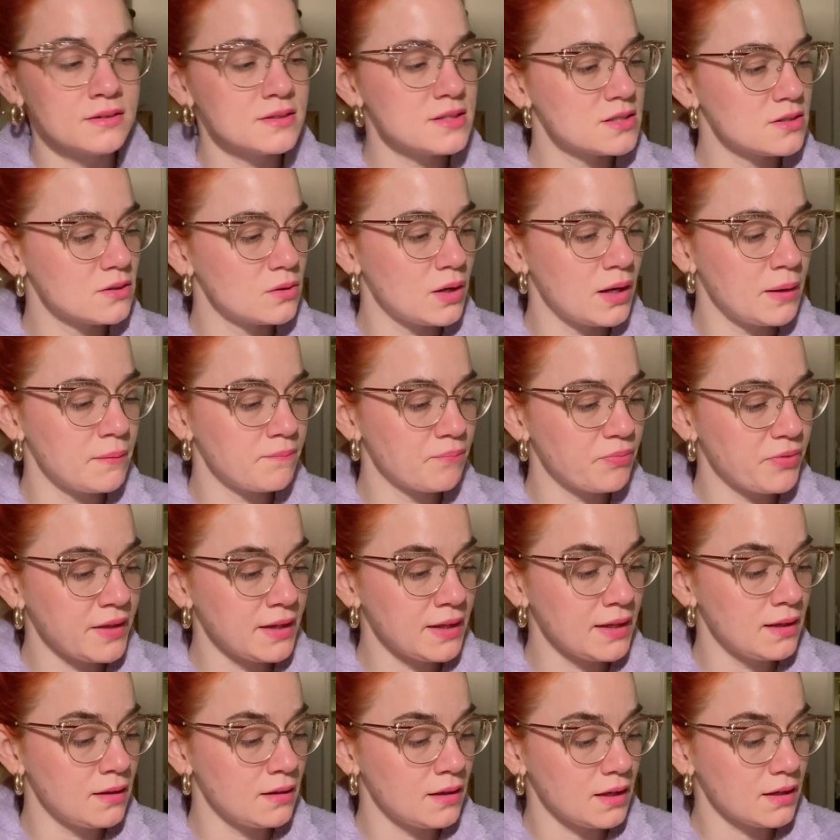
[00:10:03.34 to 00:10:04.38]
So I'm
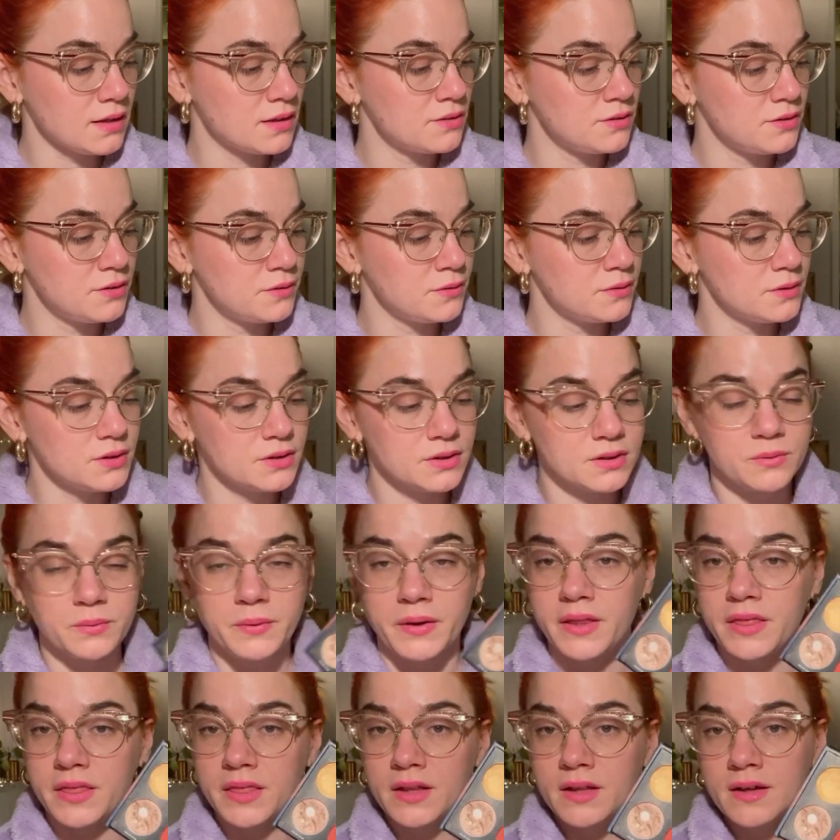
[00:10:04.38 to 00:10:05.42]
thinking I can do a look
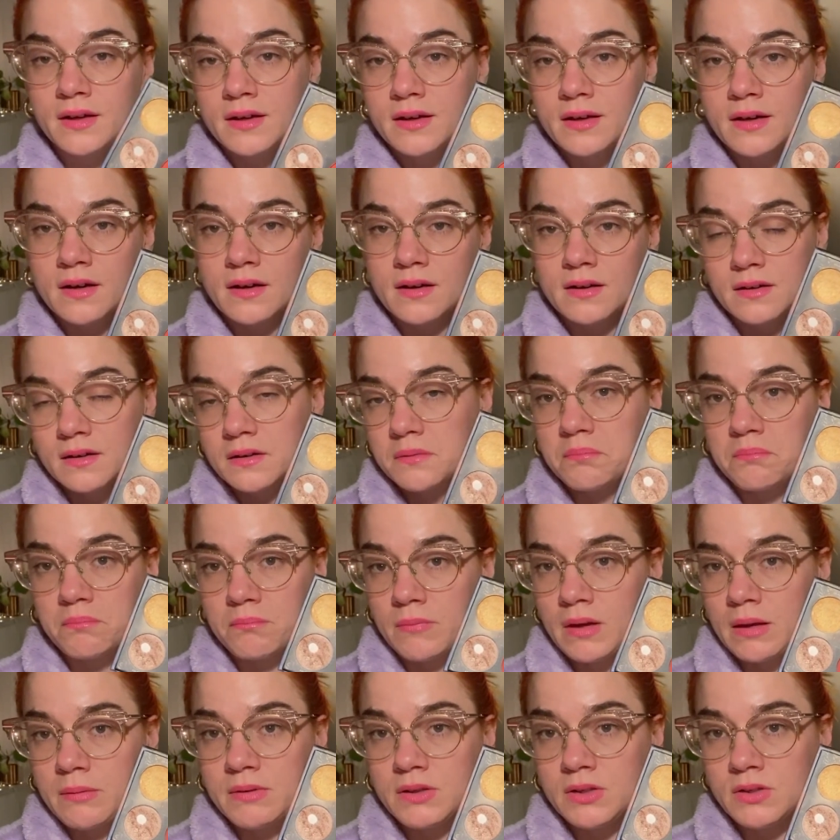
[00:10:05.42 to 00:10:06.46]
with
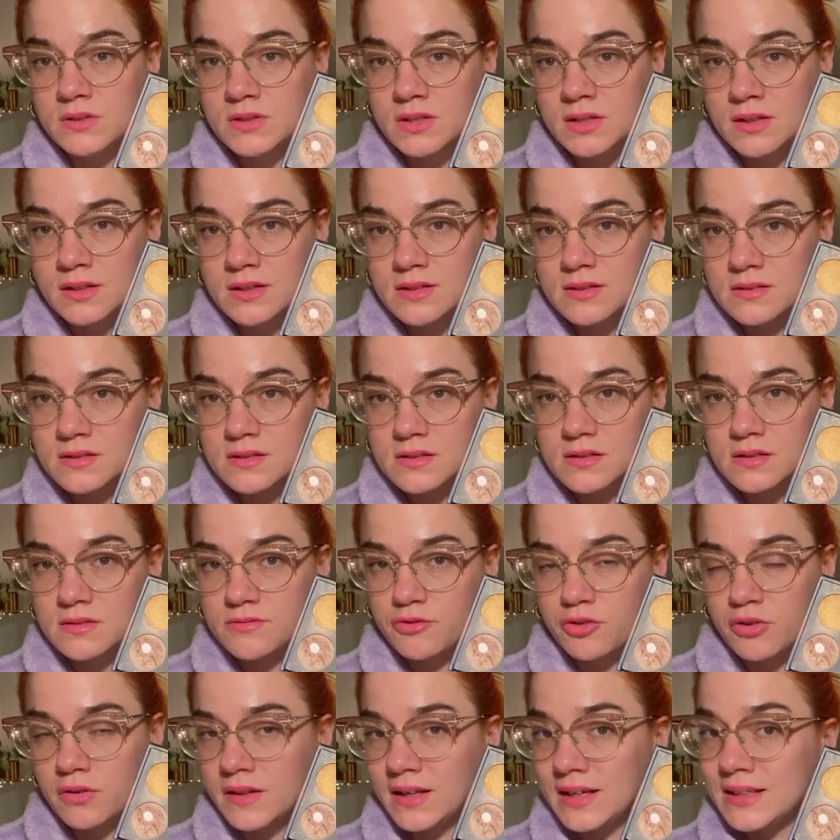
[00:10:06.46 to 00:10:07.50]
maybe using this
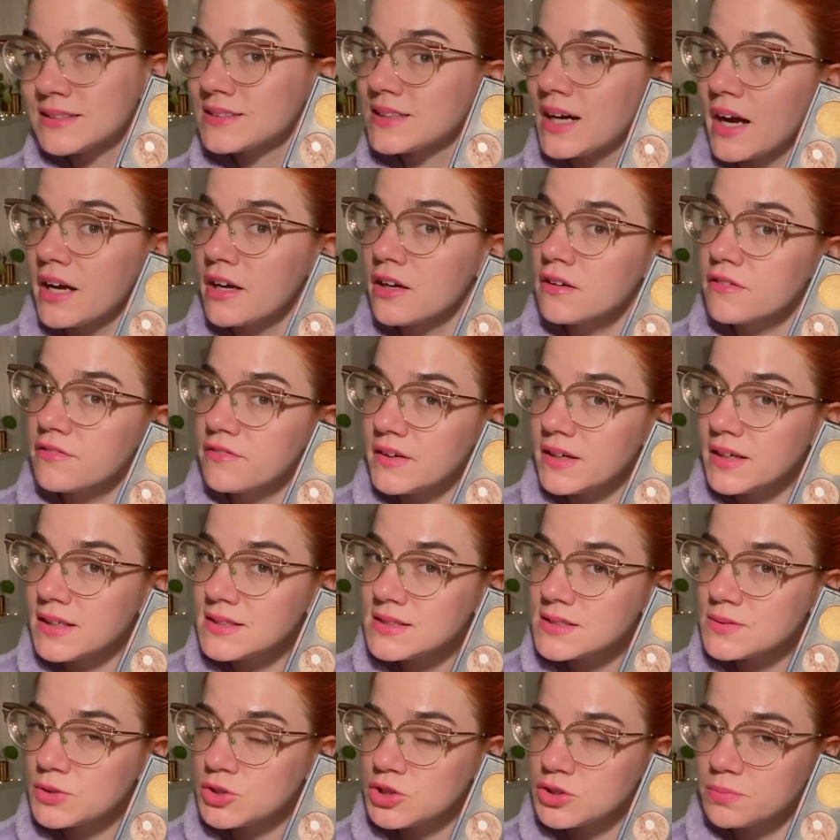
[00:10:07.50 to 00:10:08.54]
for the entire
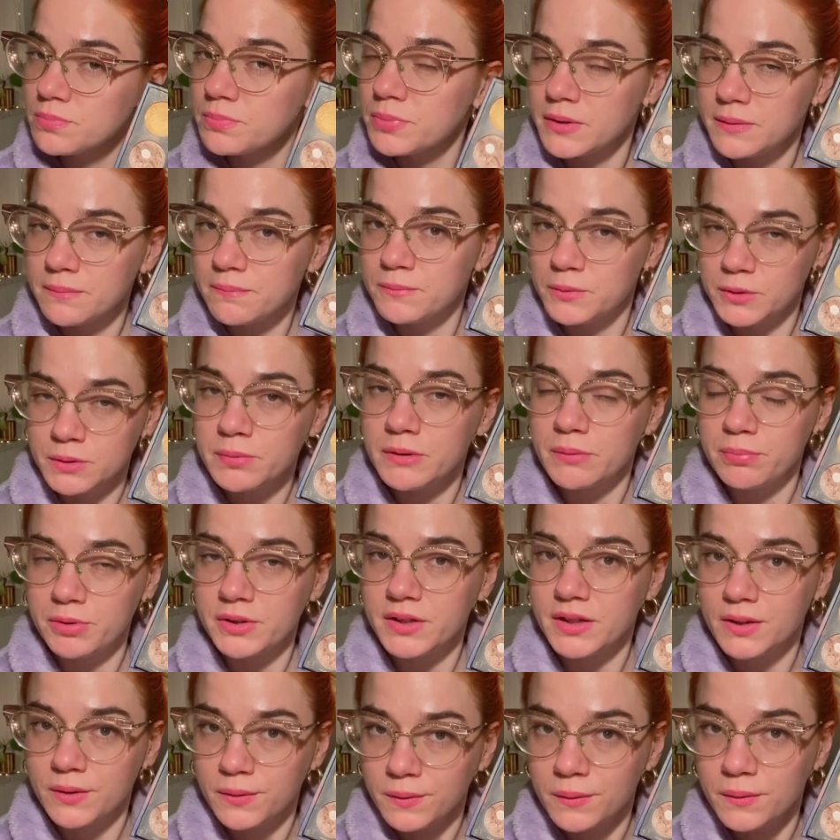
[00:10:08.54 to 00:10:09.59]
face, which would be
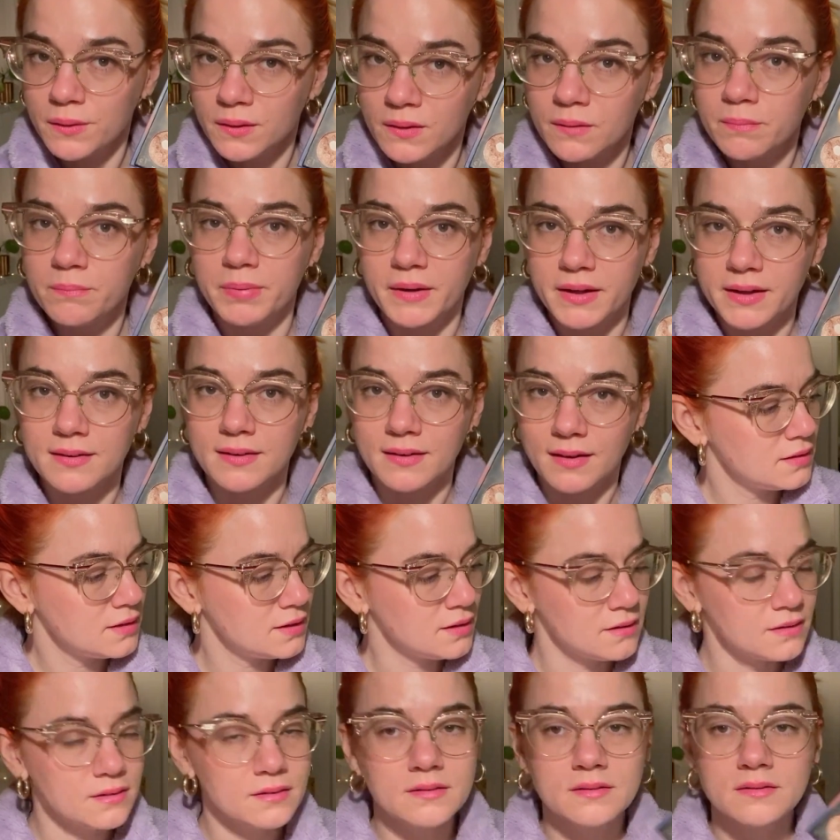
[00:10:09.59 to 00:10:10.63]
pretty cool. But, you
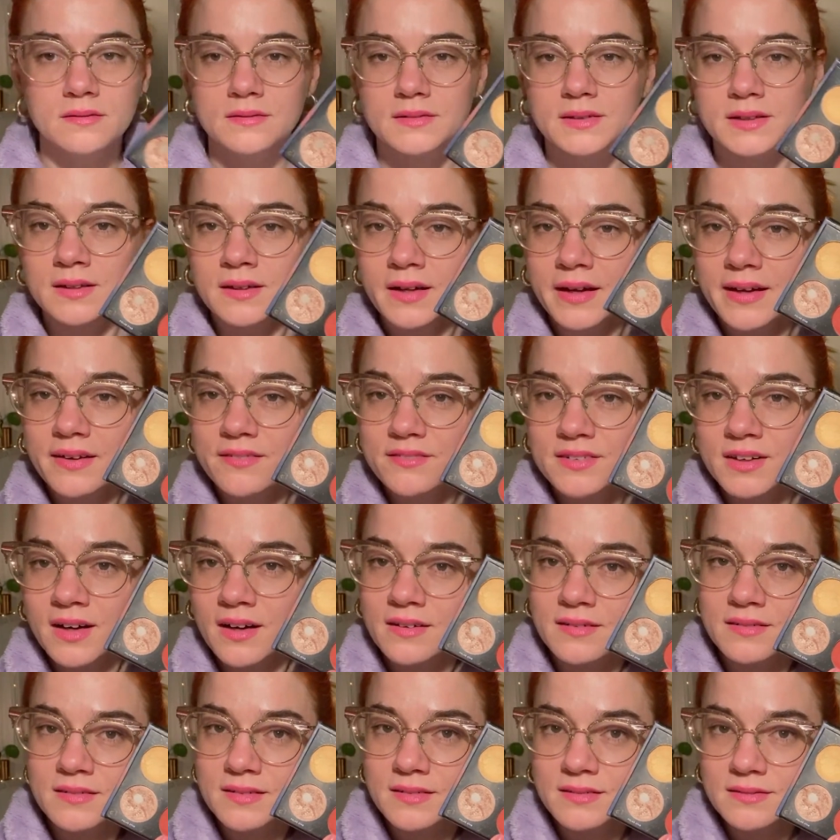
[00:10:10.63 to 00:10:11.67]
know, couldn't I have
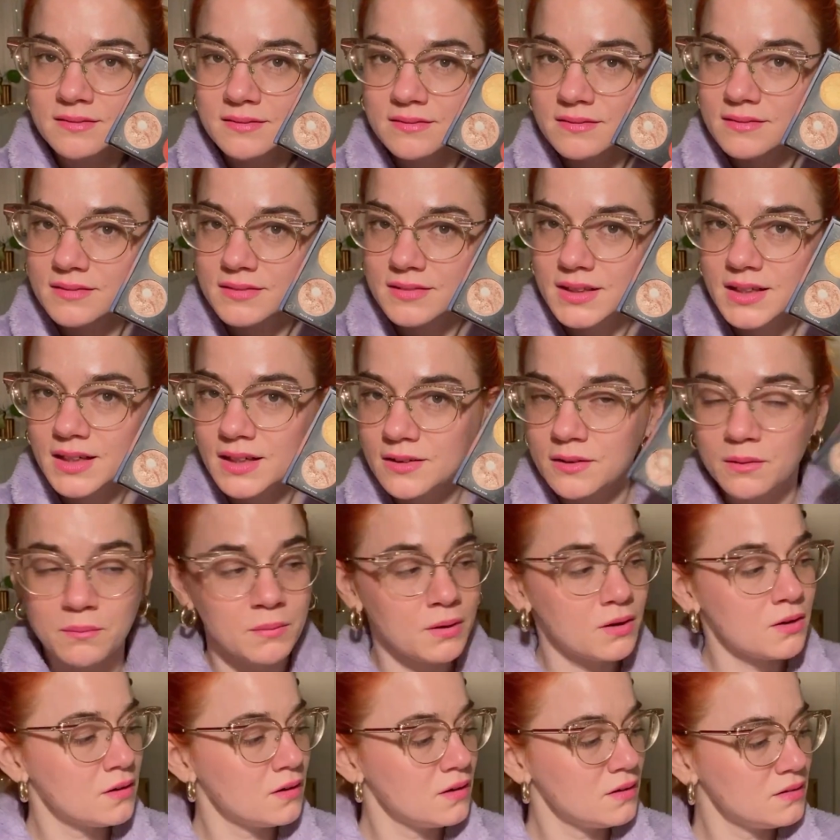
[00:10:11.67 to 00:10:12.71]
gotten the color
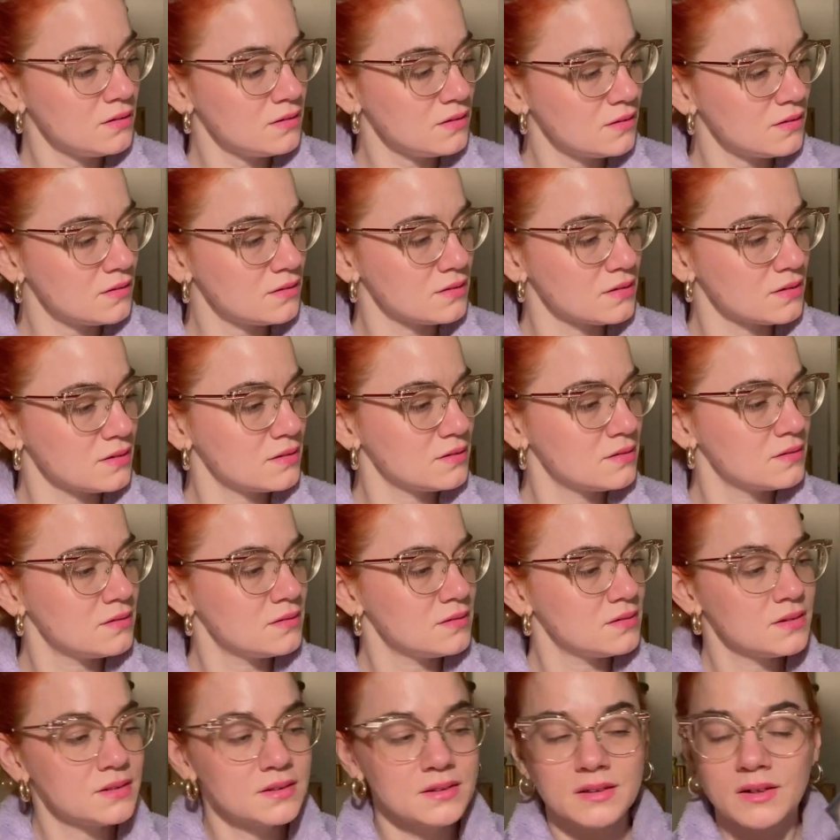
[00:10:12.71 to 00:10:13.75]
Mars or
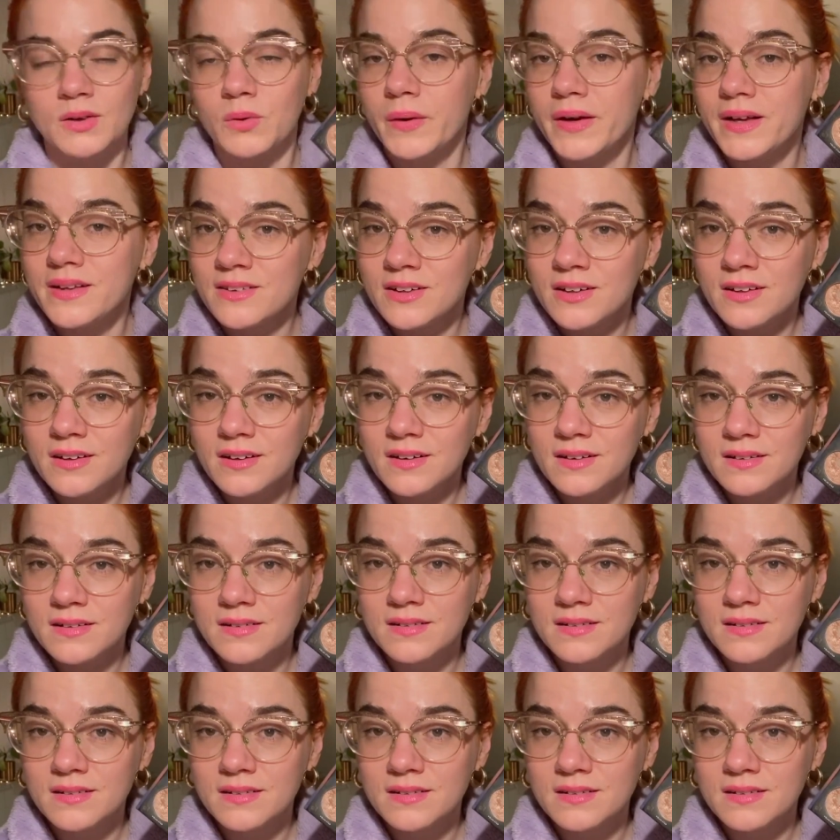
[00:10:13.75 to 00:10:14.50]
Quasar?